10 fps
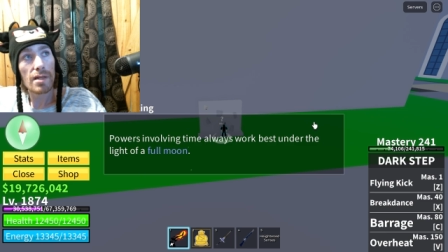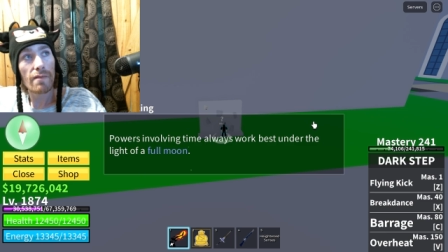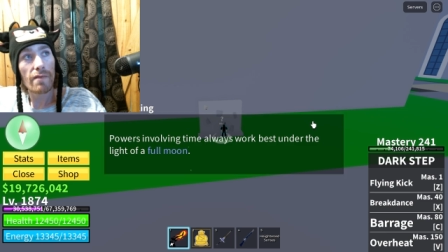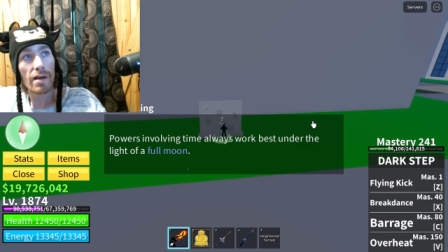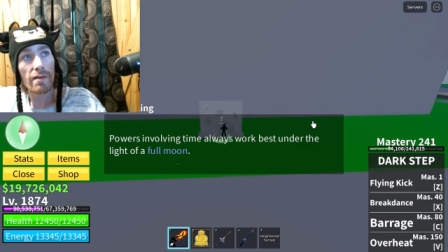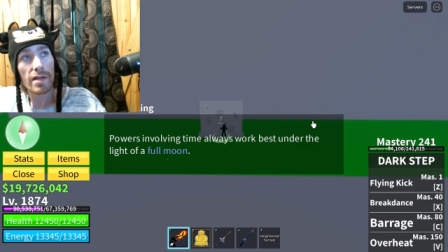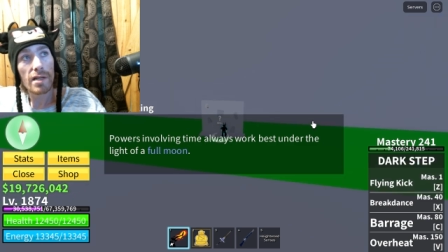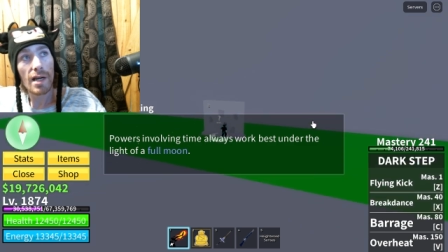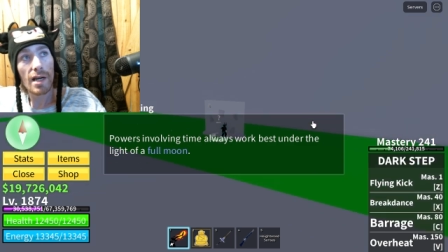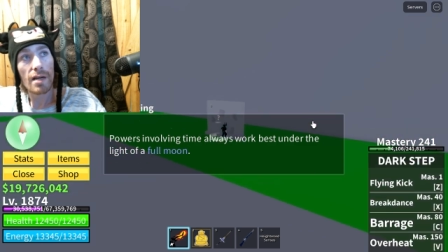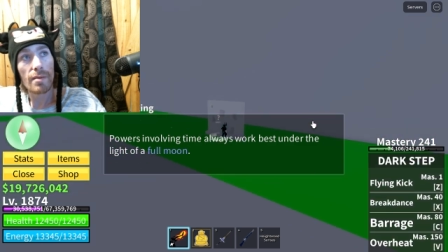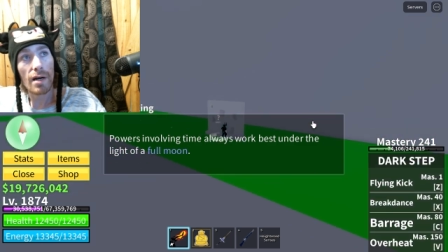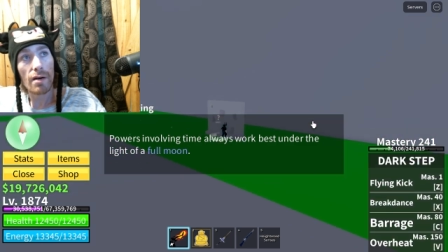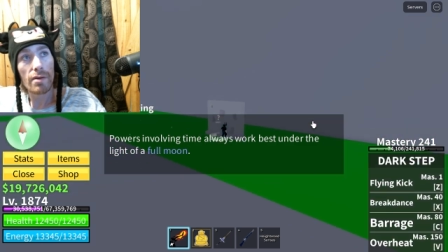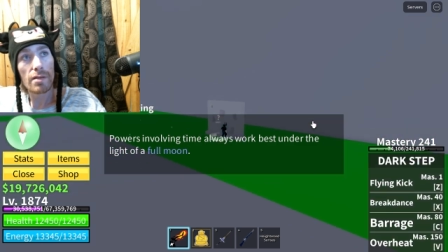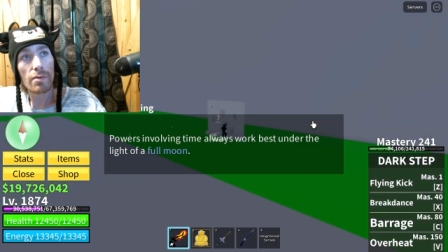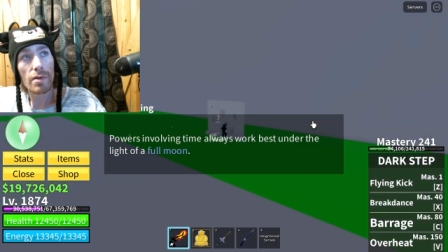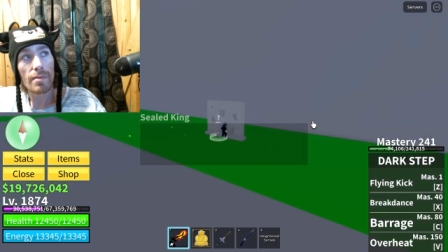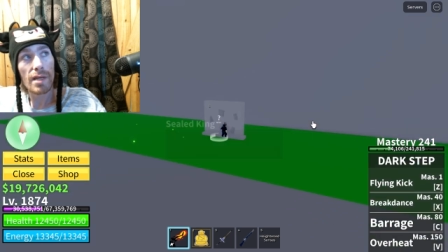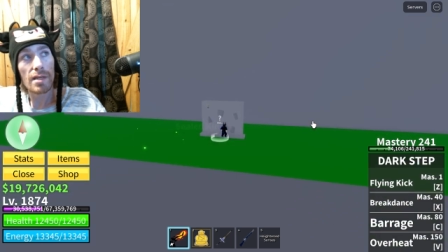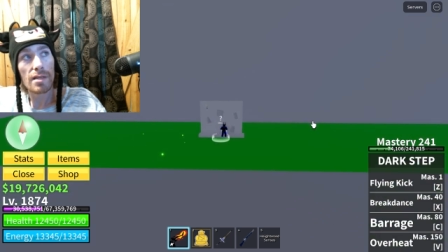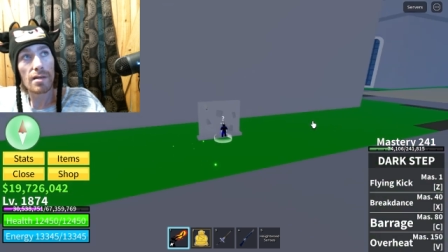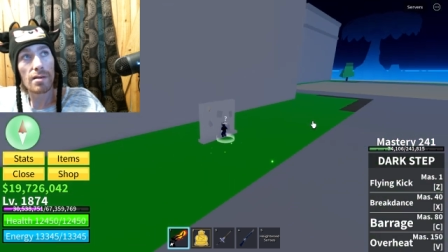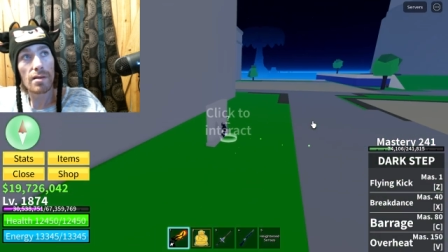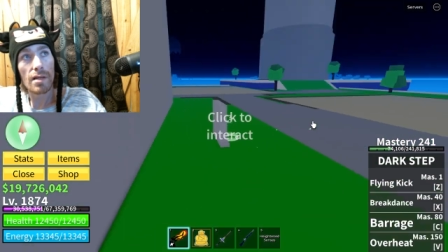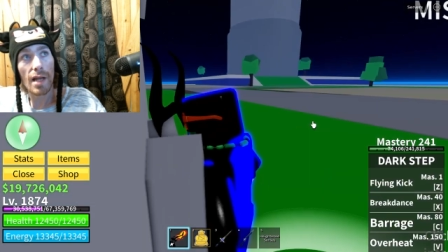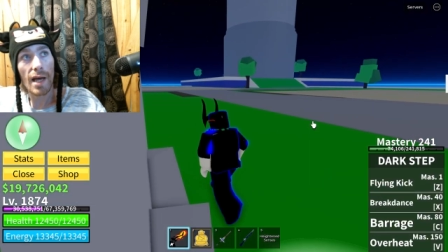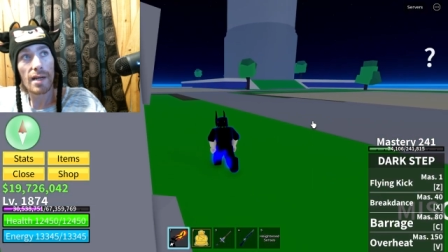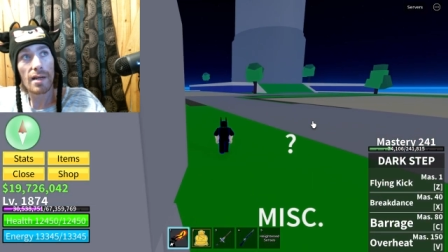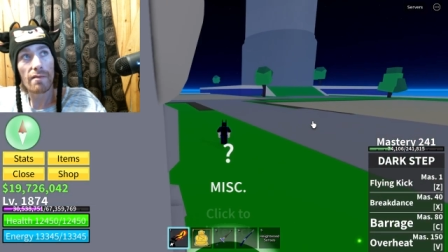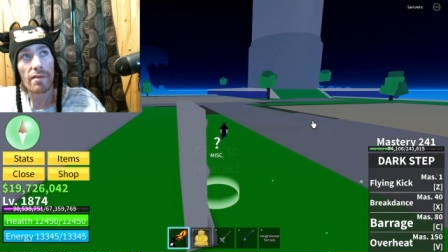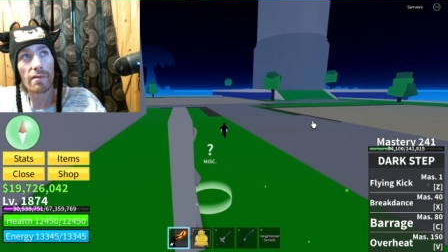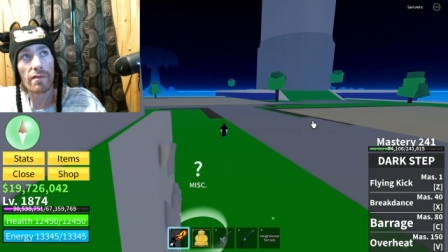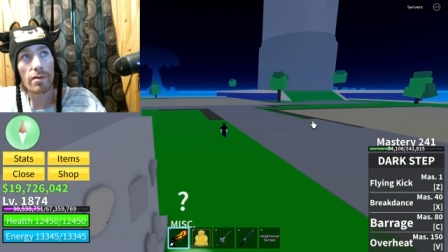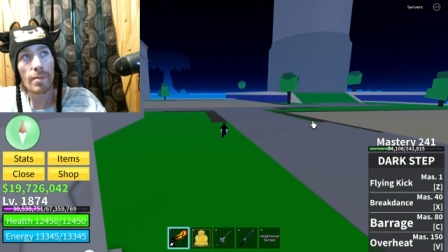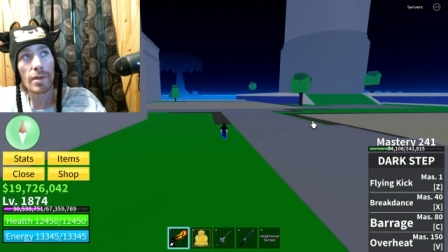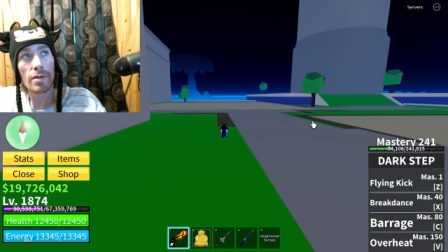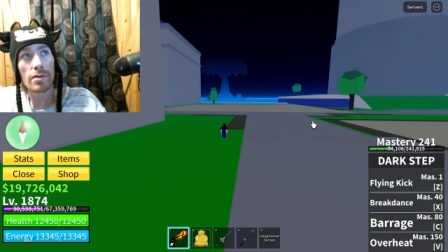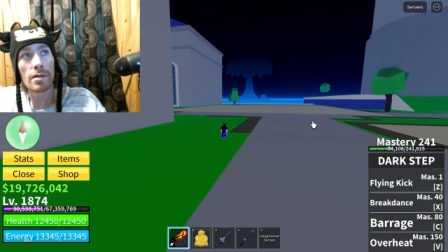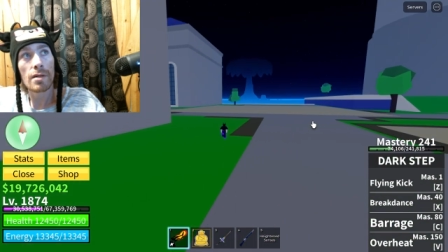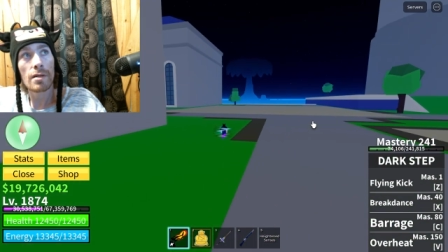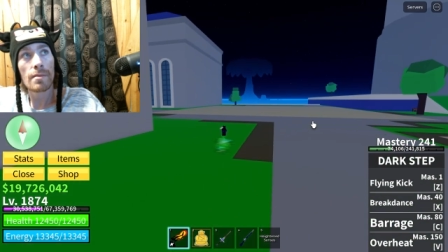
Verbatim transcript: involving time always work best under the light of the full moon.